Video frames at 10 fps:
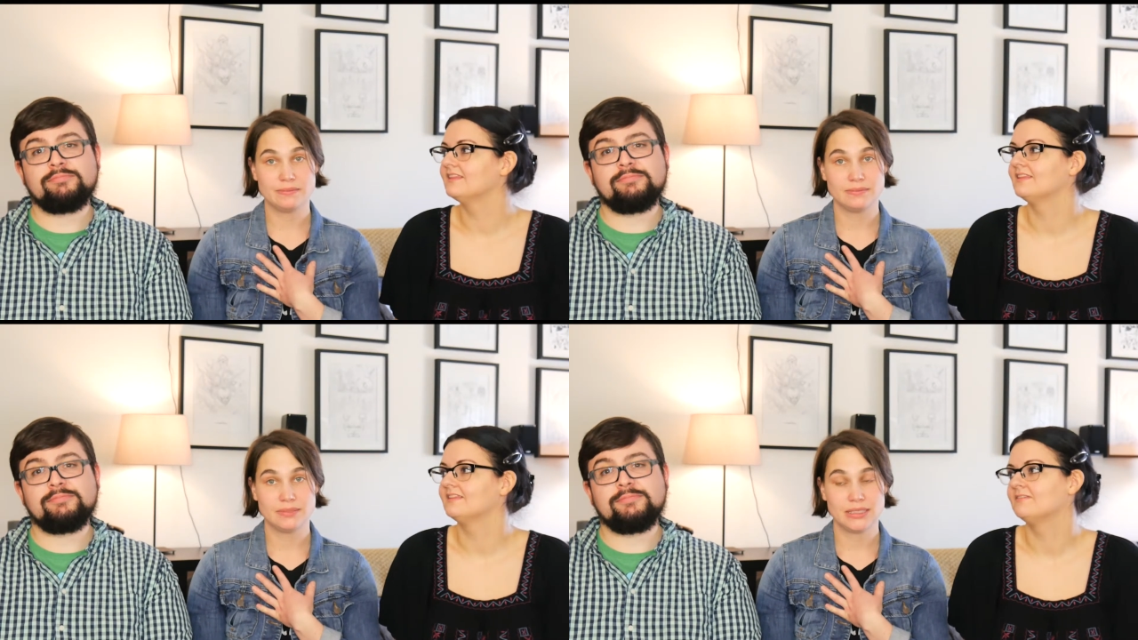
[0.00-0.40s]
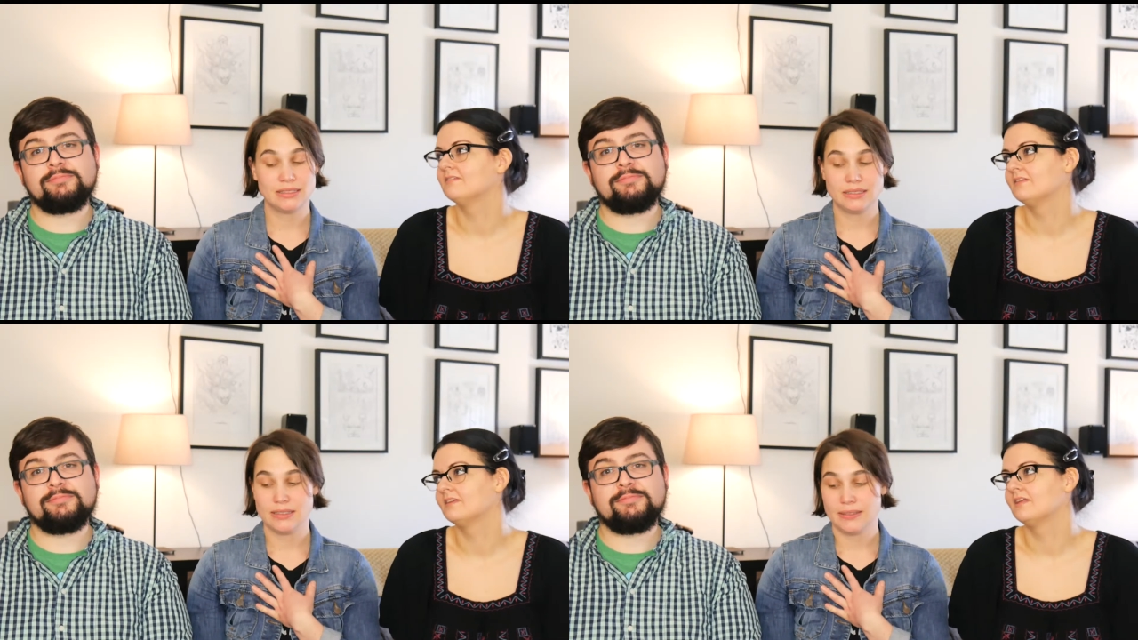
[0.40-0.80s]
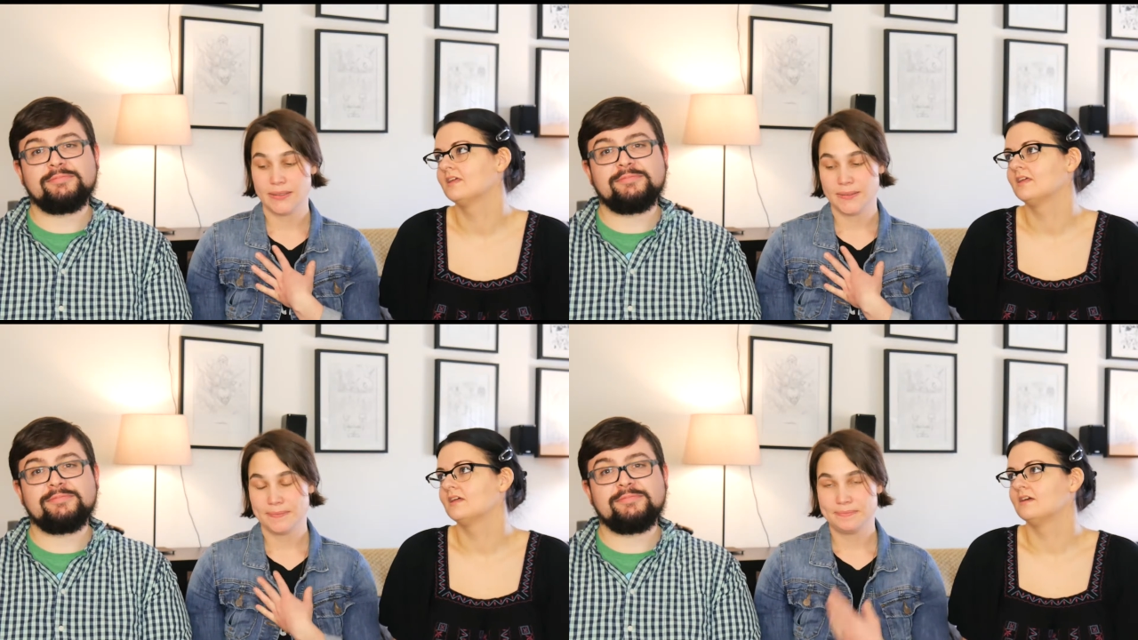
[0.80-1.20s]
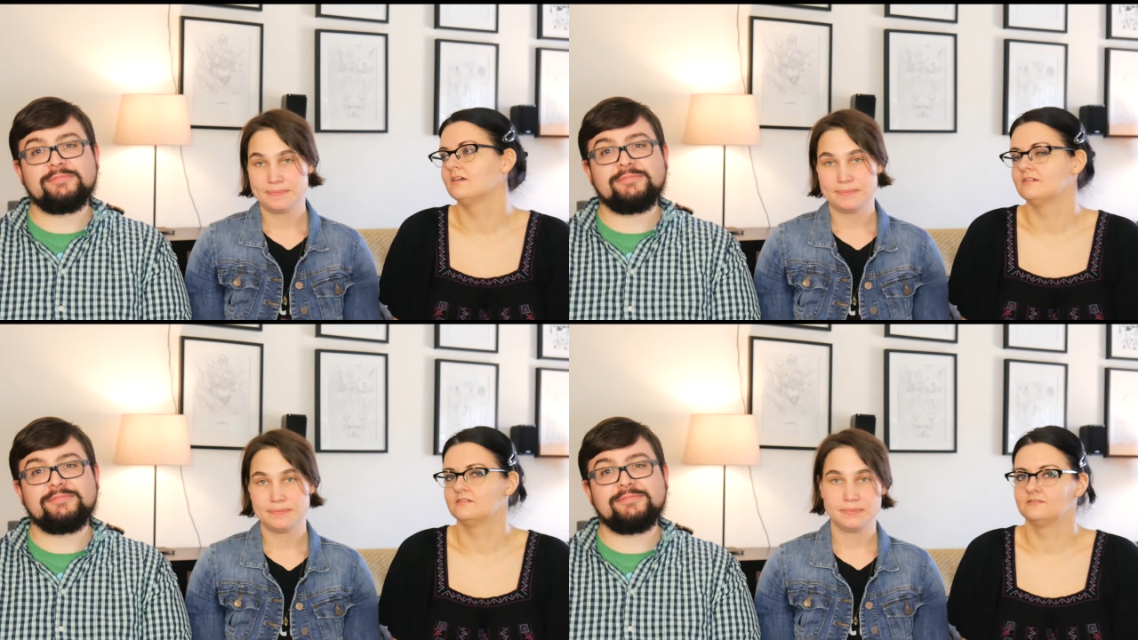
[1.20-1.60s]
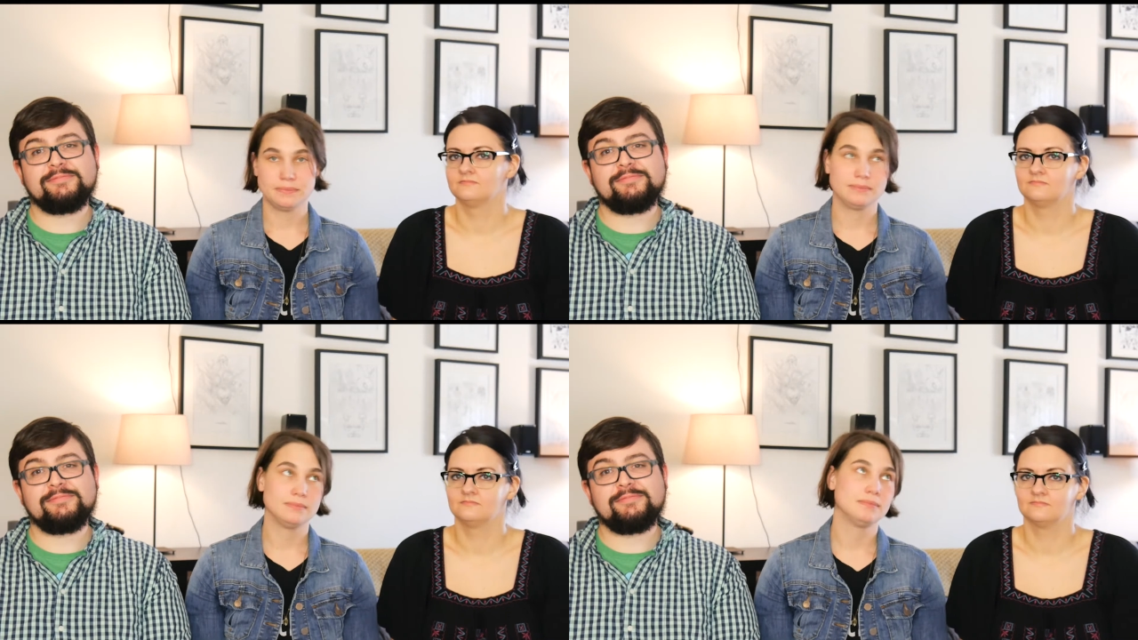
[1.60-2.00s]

(no one is talking)